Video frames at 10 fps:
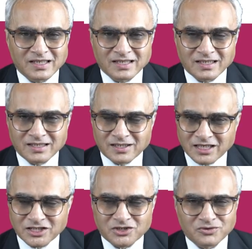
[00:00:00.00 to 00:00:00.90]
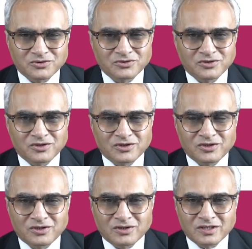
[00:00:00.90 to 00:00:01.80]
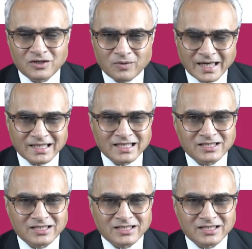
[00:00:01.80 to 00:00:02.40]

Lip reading: will rush to divide